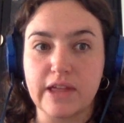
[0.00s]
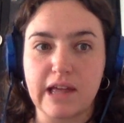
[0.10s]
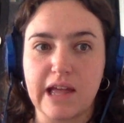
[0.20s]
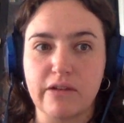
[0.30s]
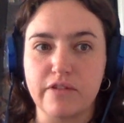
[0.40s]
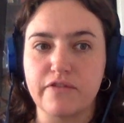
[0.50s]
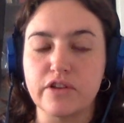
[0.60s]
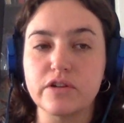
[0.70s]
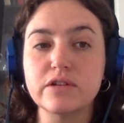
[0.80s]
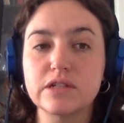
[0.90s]
can't
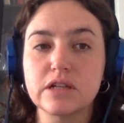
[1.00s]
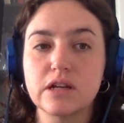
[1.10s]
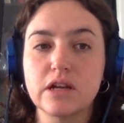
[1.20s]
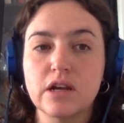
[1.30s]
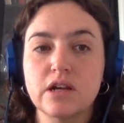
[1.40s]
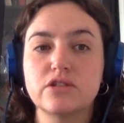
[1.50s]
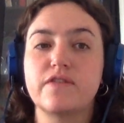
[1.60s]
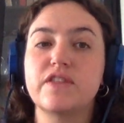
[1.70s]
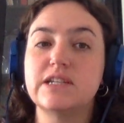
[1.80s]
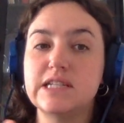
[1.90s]
refuse. So
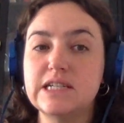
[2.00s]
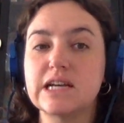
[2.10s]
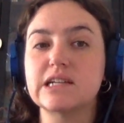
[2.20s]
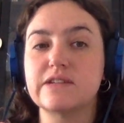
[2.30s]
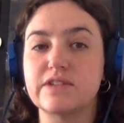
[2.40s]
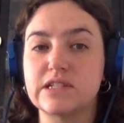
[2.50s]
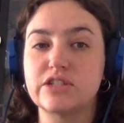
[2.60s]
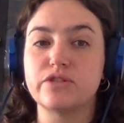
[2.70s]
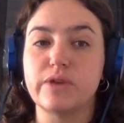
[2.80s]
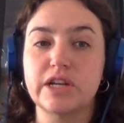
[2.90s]
if the details of a
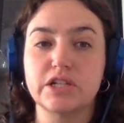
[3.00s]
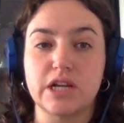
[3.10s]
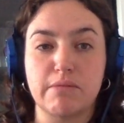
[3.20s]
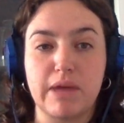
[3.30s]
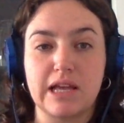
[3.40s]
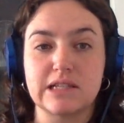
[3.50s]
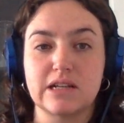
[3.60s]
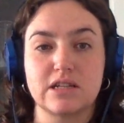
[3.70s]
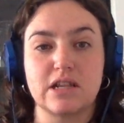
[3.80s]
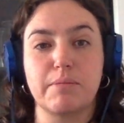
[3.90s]
situation make it
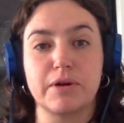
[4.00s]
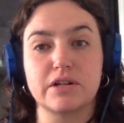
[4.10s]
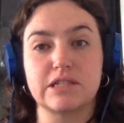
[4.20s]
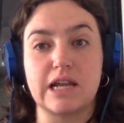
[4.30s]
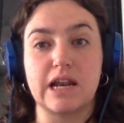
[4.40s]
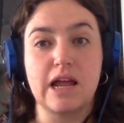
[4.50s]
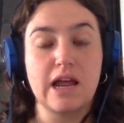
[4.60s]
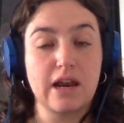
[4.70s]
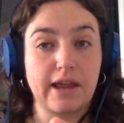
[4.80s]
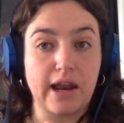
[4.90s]
such that a person
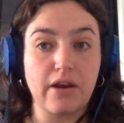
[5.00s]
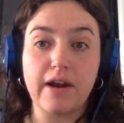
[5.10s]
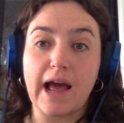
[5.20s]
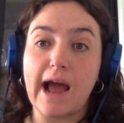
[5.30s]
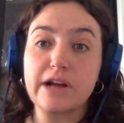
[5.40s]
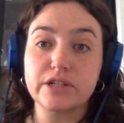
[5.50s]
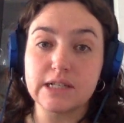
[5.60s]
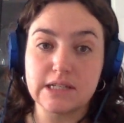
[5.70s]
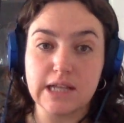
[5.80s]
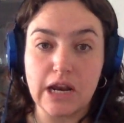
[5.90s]
cannot
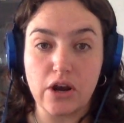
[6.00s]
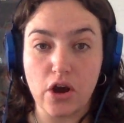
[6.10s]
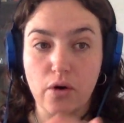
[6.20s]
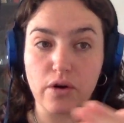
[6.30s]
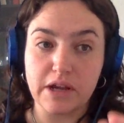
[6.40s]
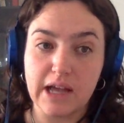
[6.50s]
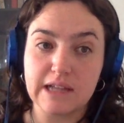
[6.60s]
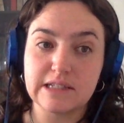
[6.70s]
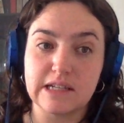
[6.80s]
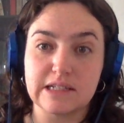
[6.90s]
actually say no or
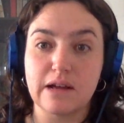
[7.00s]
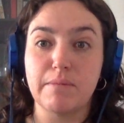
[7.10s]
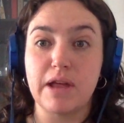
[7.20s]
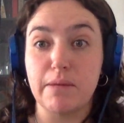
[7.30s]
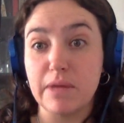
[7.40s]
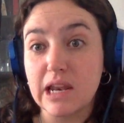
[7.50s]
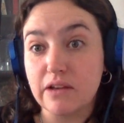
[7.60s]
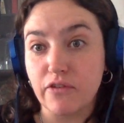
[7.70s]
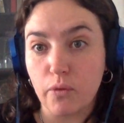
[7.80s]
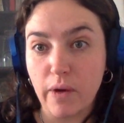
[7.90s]
yes in a
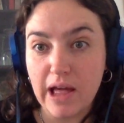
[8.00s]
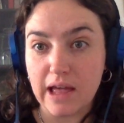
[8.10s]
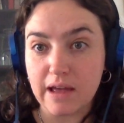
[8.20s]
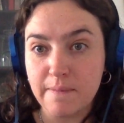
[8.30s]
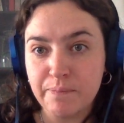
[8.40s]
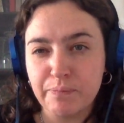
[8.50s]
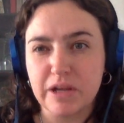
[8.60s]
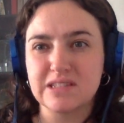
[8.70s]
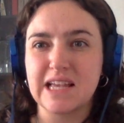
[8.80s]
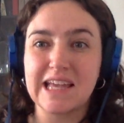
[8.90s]
meaningful way
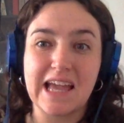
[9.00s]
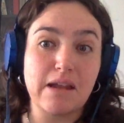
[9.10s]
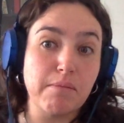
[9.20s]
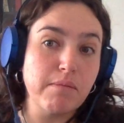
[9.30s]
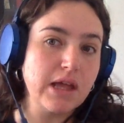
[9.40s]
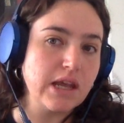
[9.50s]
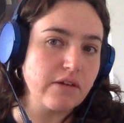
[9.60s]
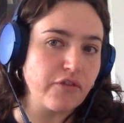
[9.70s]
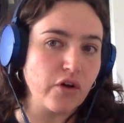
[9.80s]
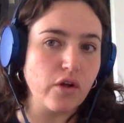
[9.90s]
because they can't
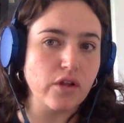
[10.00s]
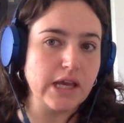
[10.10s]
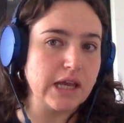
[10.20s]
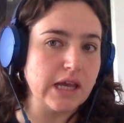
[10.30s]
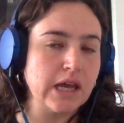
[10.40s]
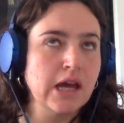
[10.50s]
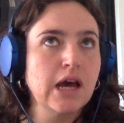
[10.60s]
meaningfully